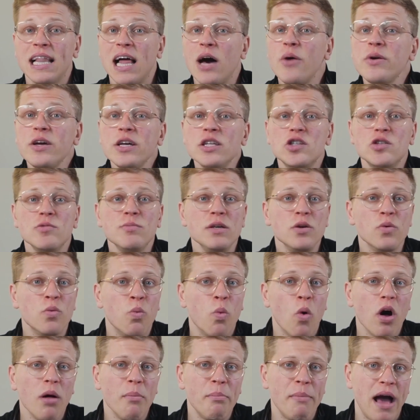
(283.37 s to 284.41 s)
allowing it to be
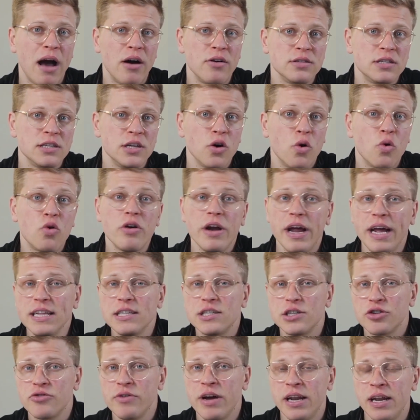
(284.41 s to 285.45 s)
wall-mounted or
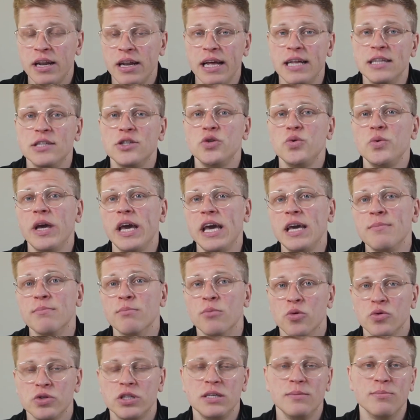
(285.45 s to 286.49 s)
integrated into a
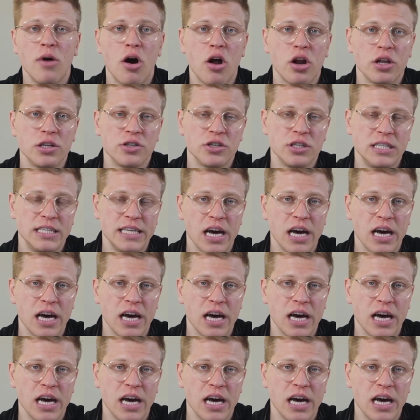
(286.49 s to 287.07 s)
multi-monitor